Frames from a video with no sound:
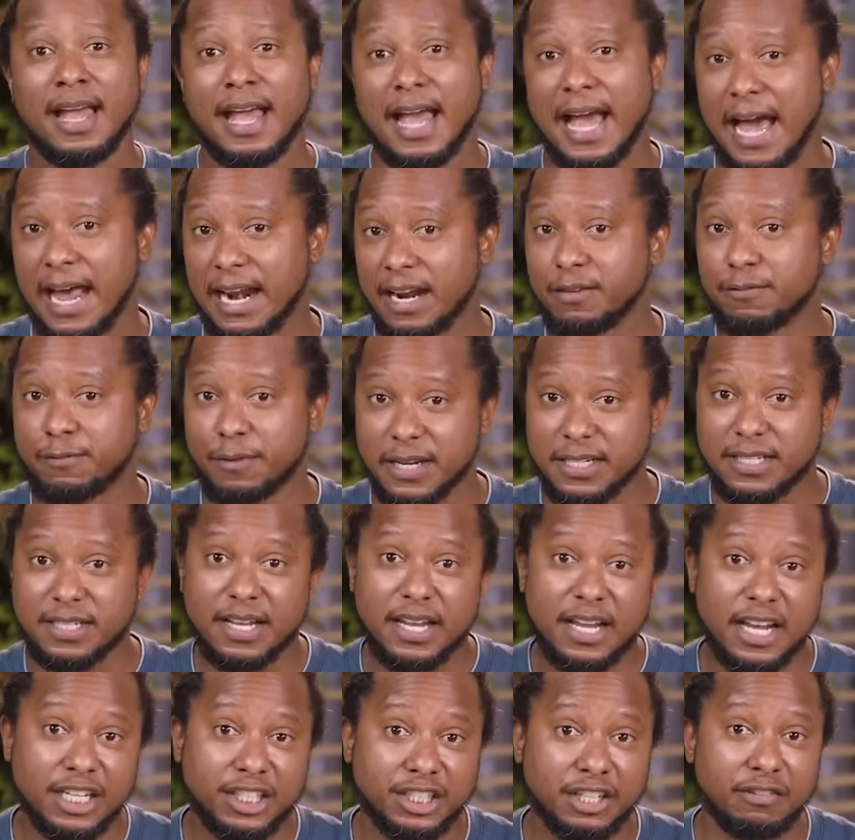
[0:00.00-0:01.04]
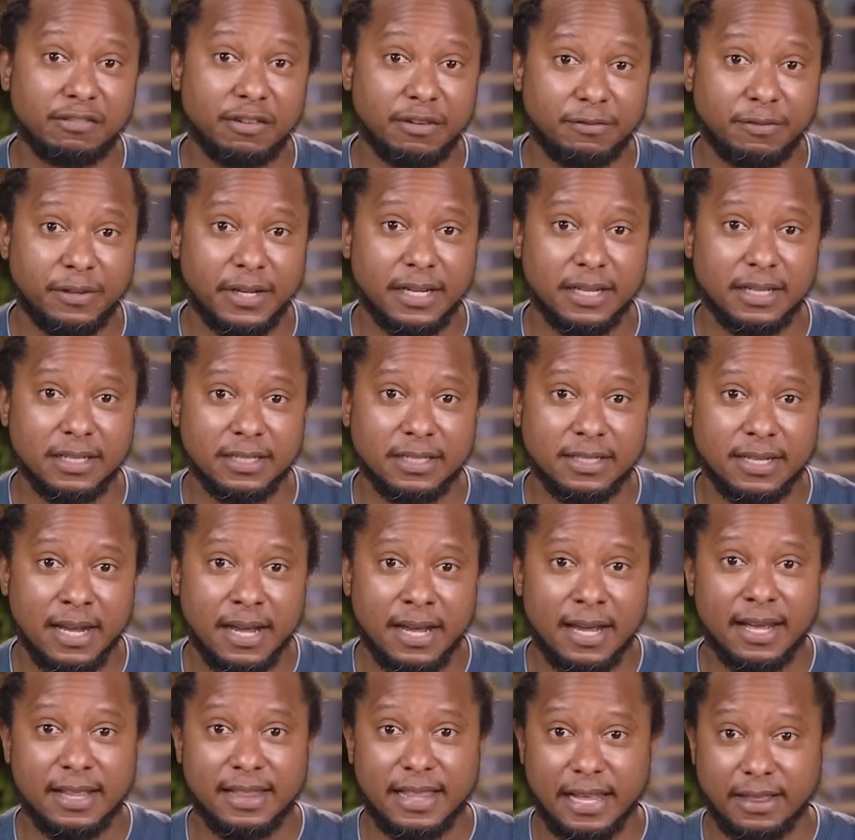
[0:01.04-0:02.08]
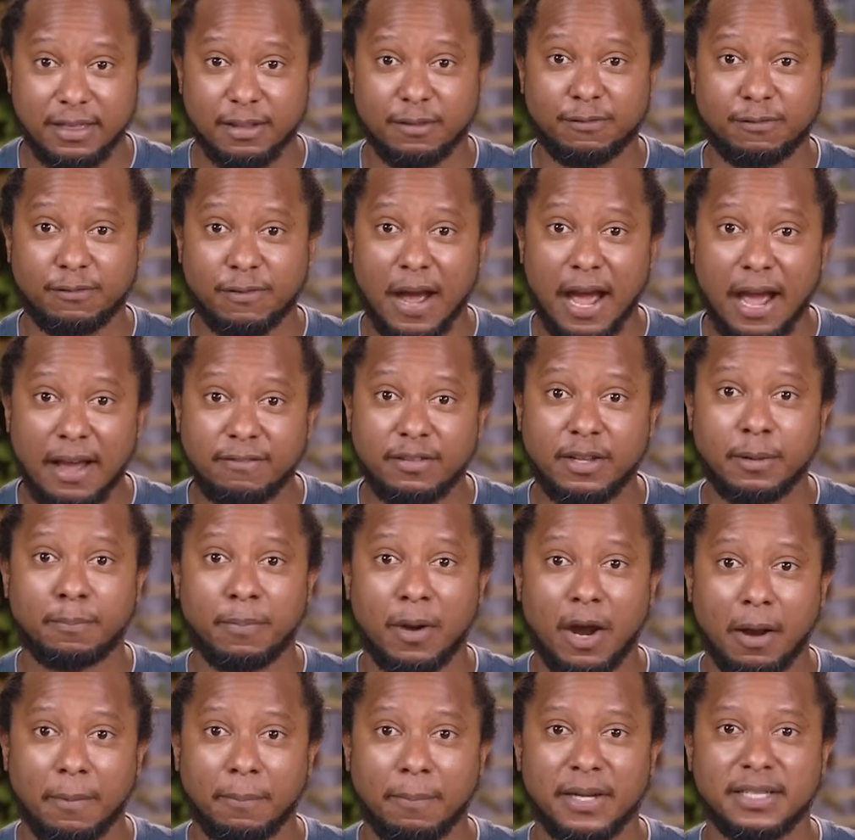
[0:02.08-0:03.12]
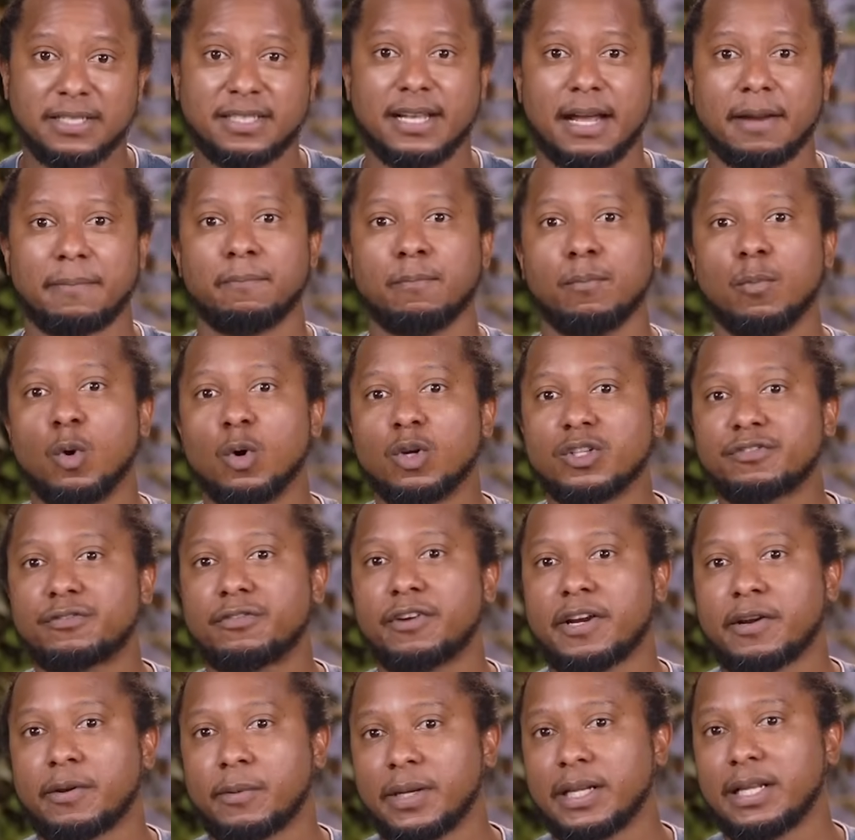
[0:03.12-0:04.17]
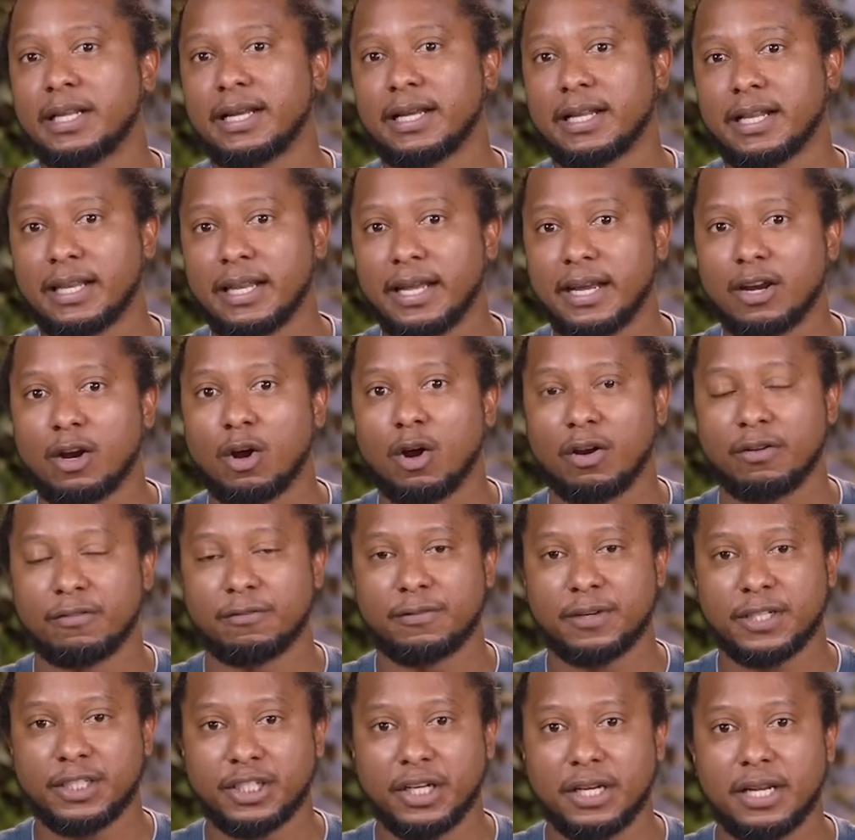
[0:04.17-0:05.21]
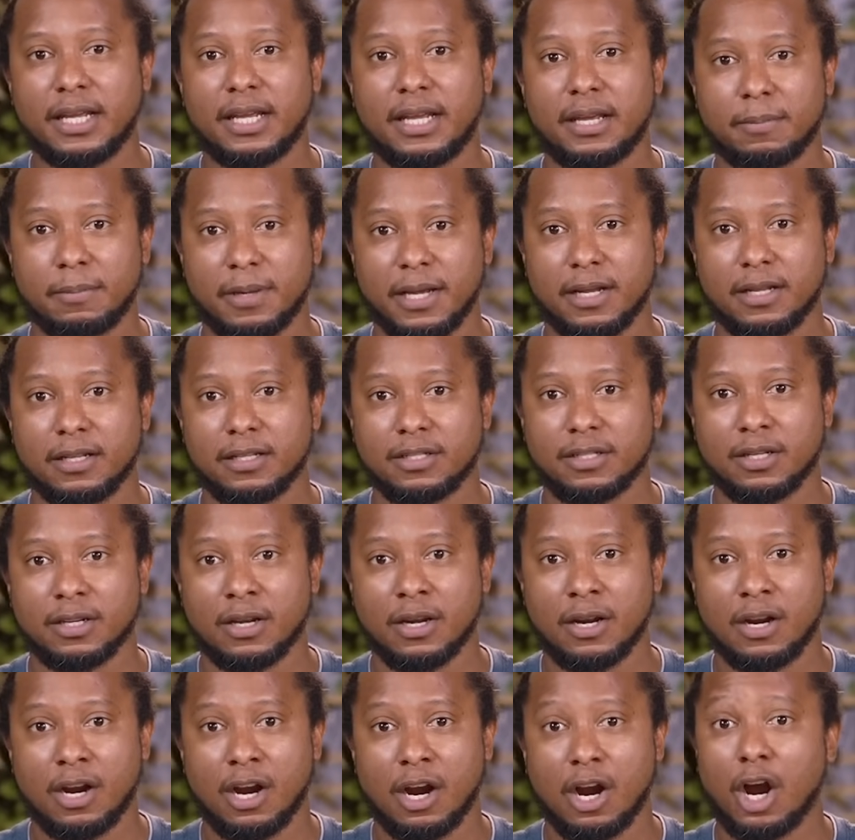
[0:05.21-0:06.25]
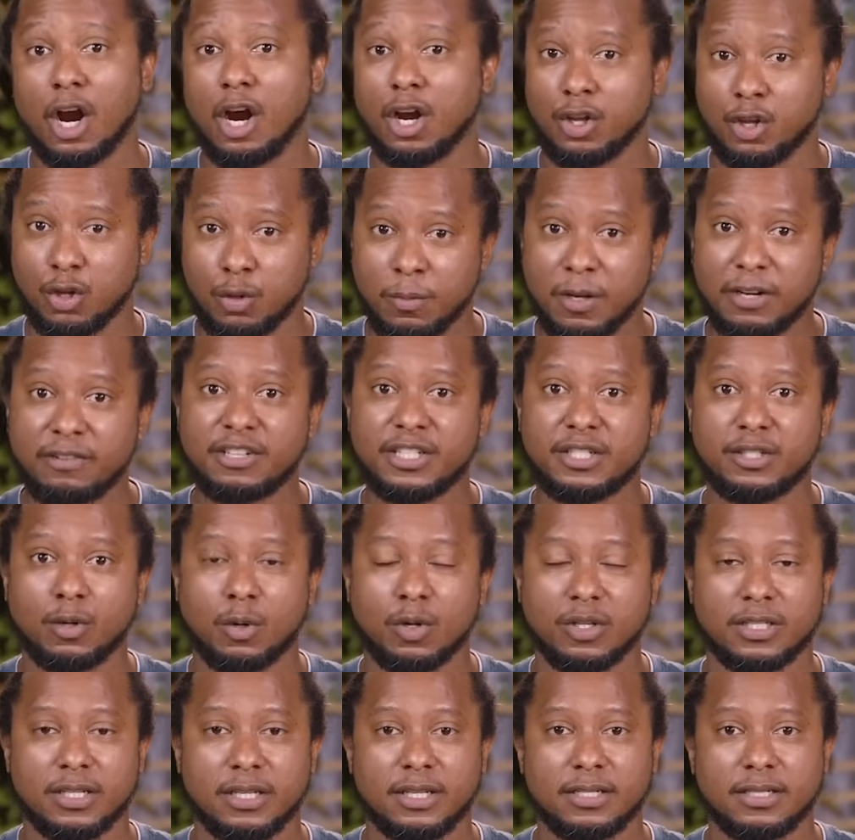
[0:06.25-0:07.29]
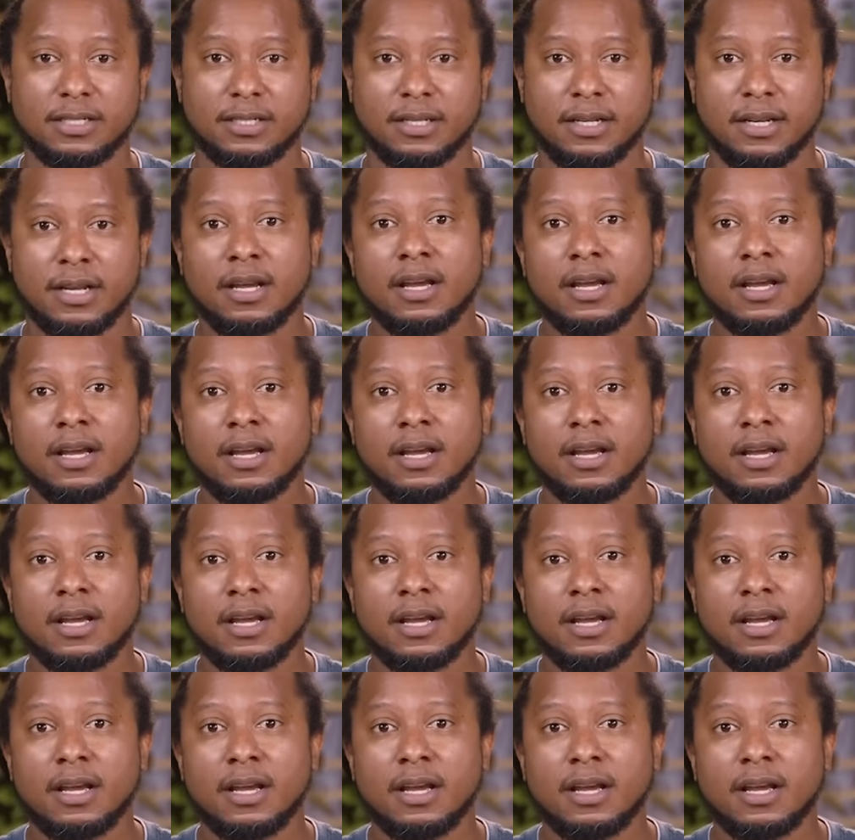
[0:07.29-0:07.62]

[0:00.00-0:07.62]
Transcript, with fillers: An investigation reveals that the five departments that most frequently click on phishing emails are human resources,